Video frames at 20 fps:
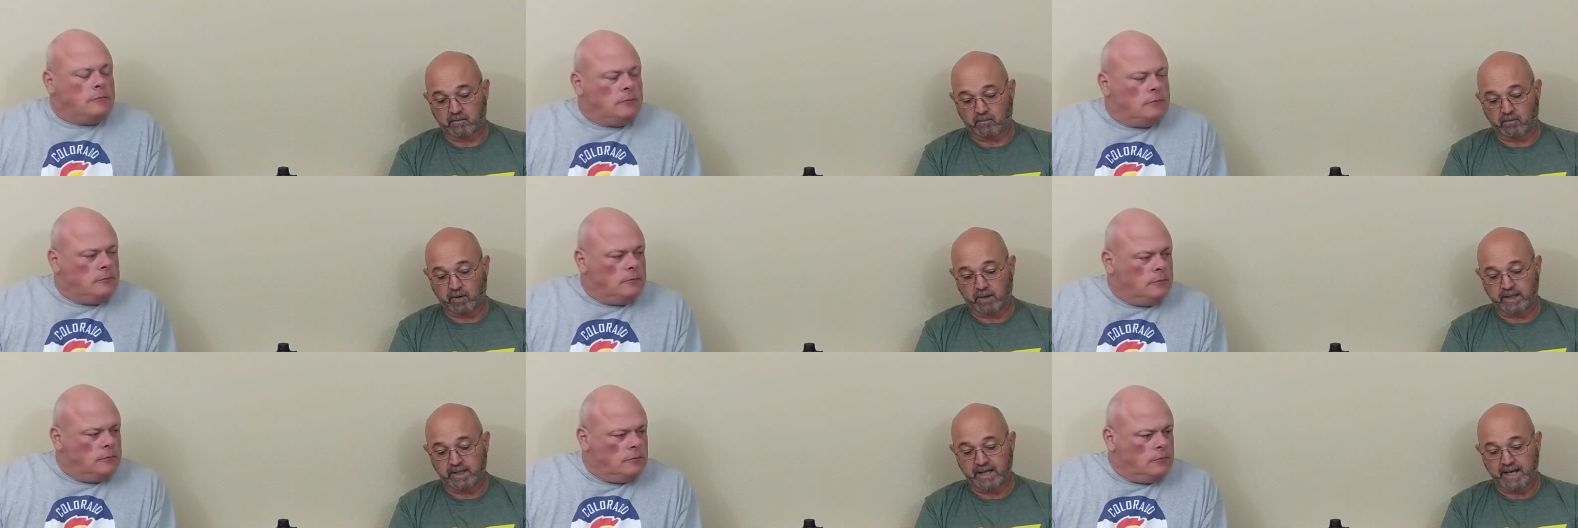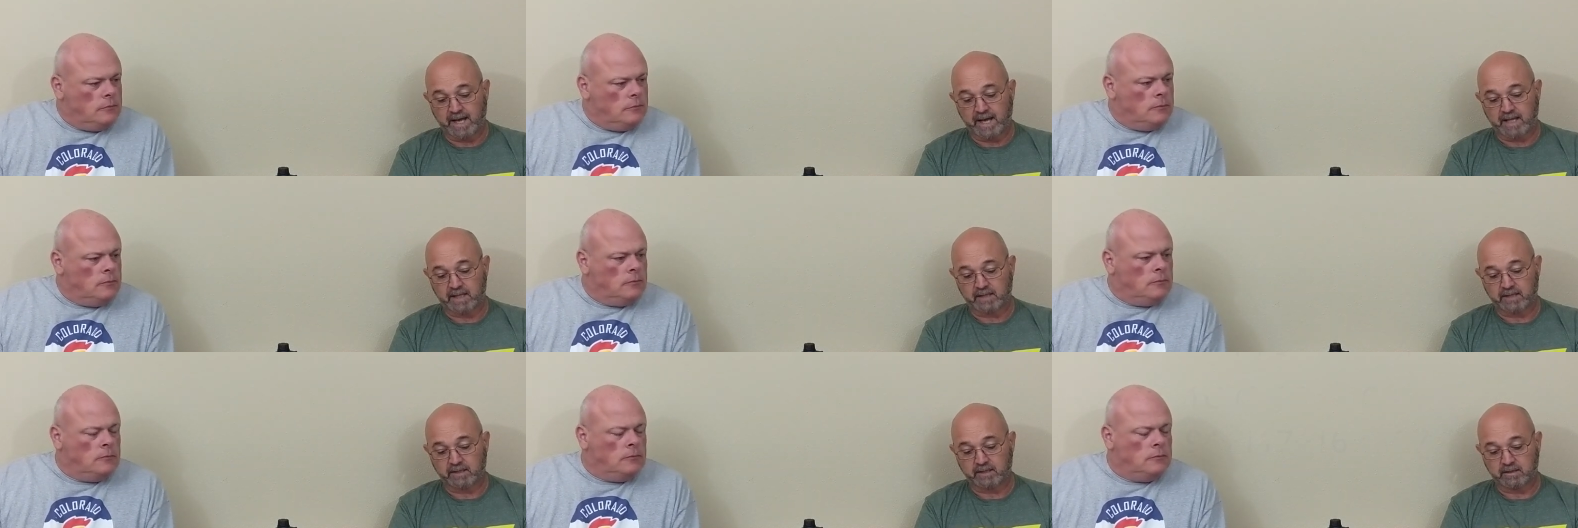Speaker 1: one
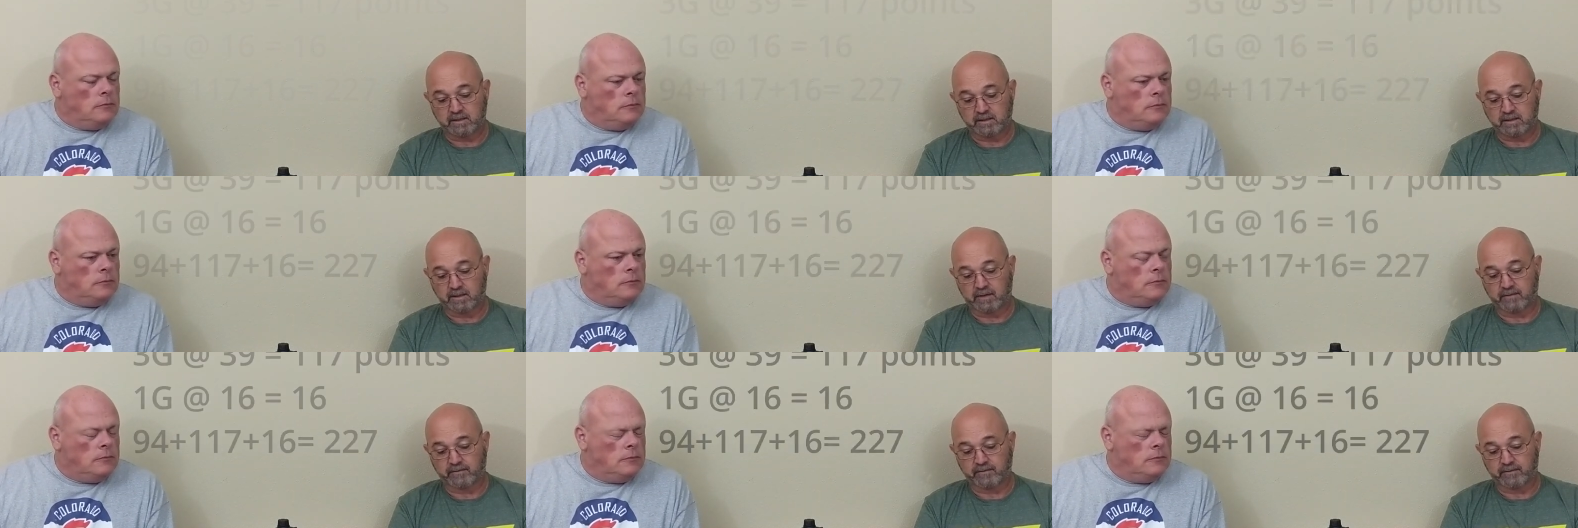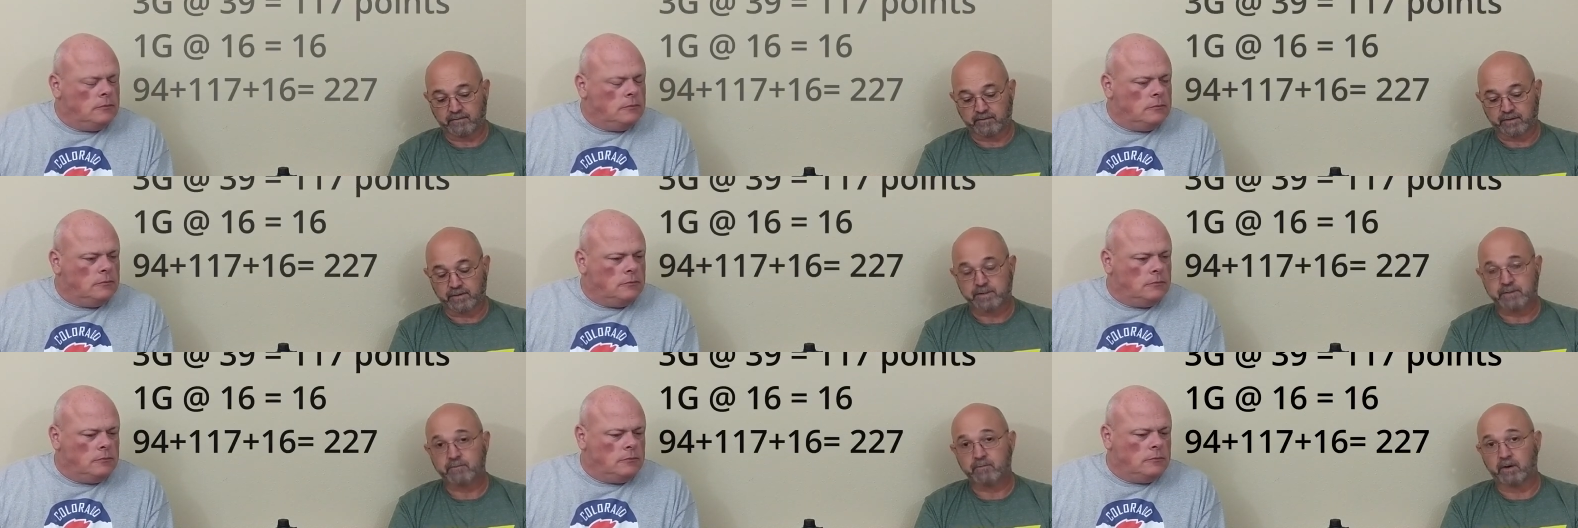gallon of the
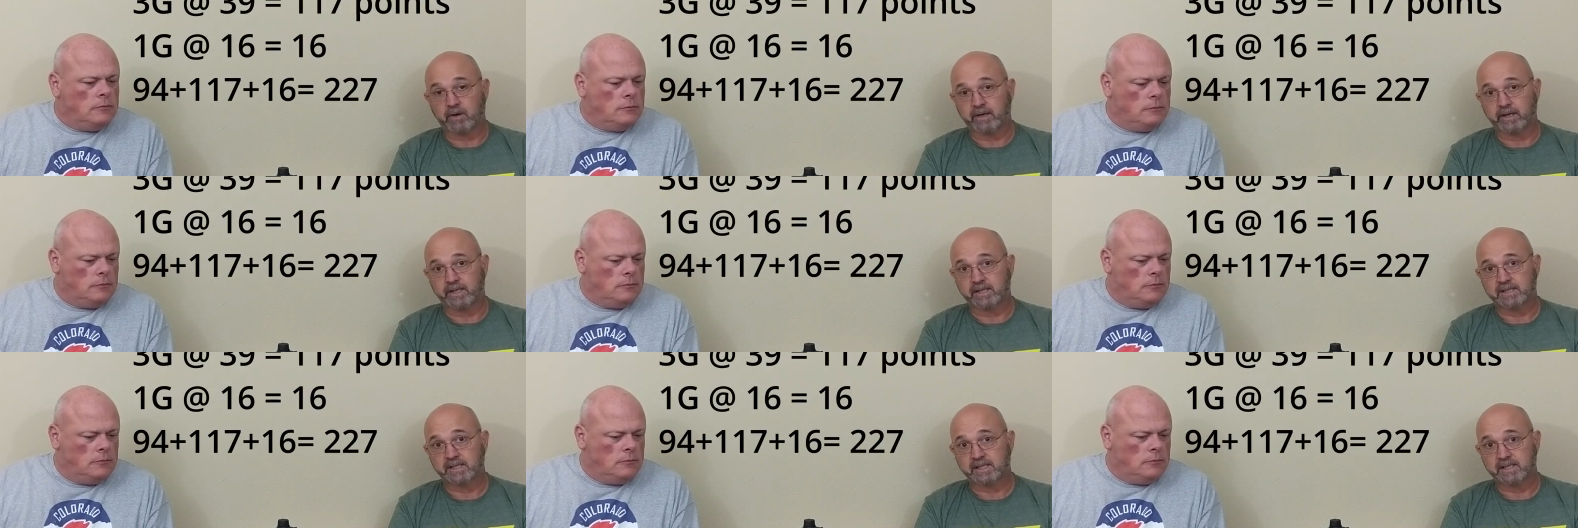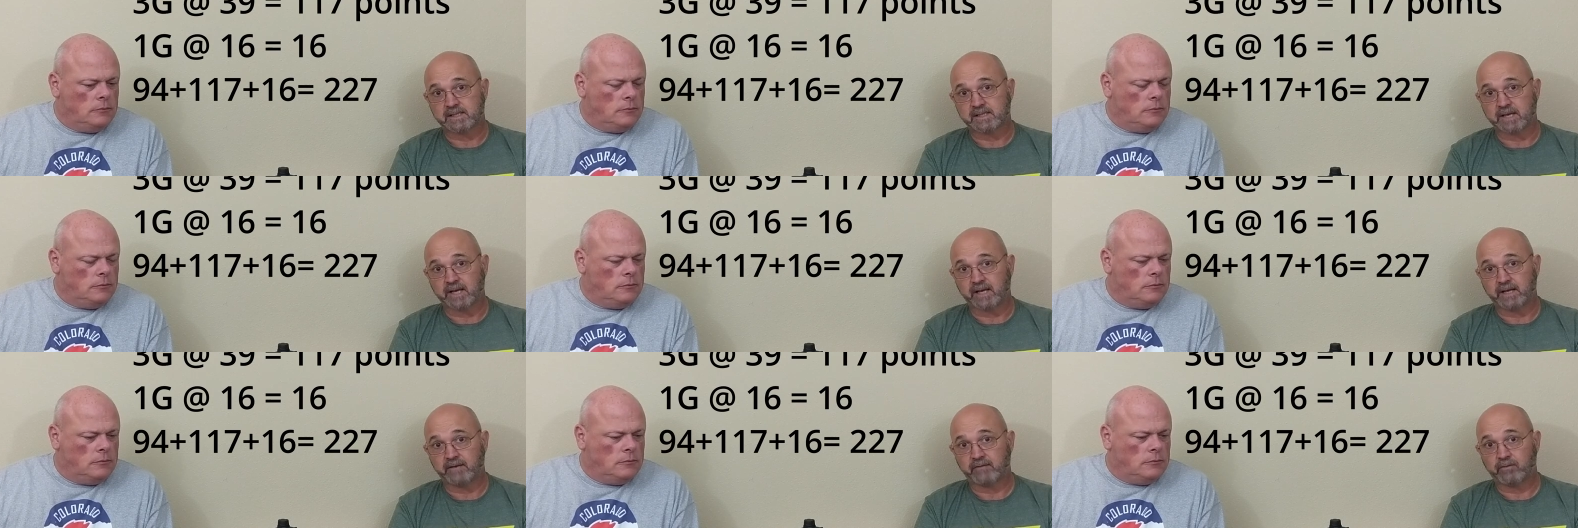first runnings,
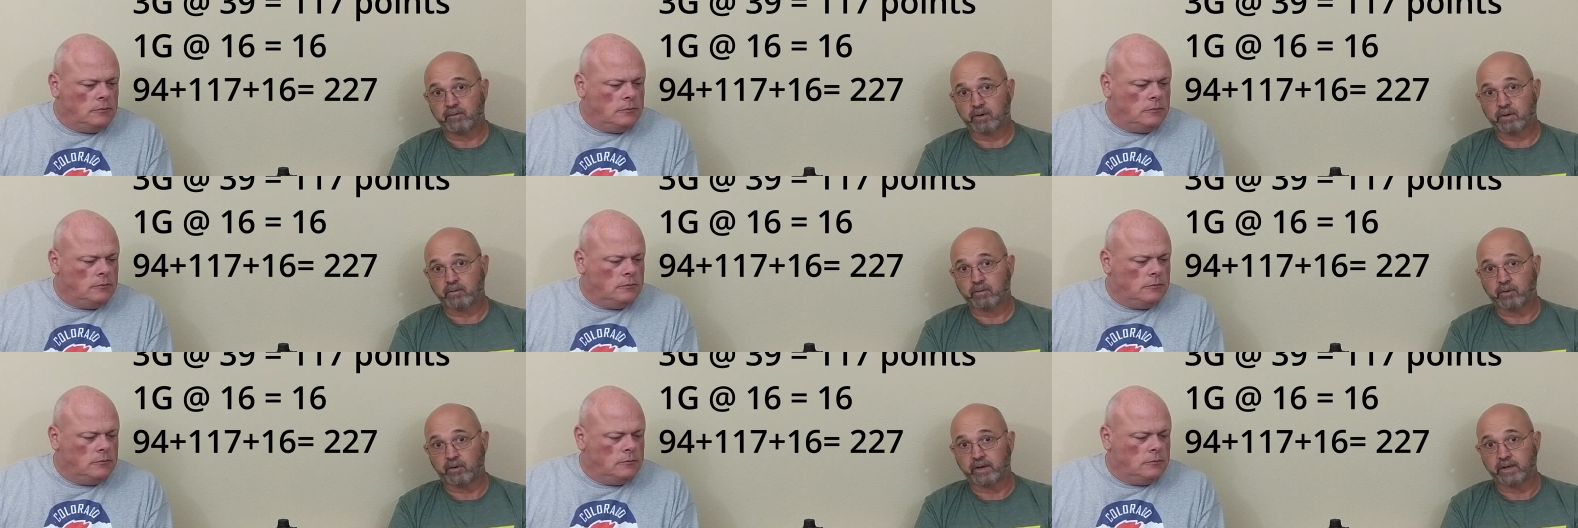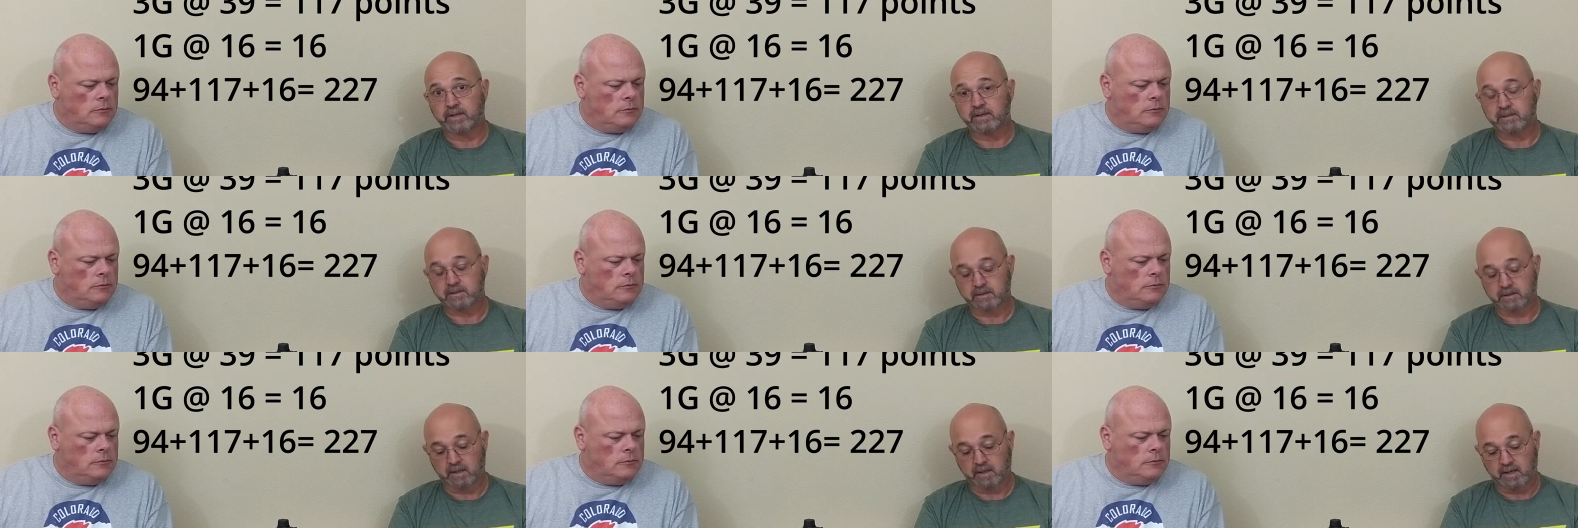that's 94
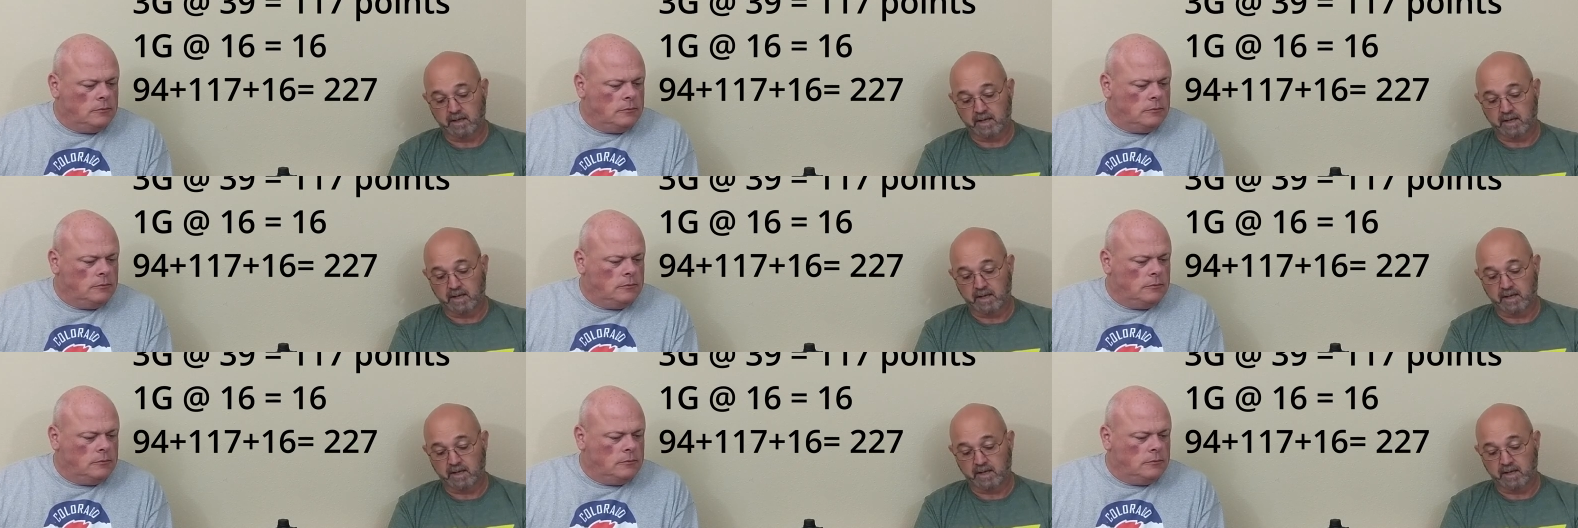points.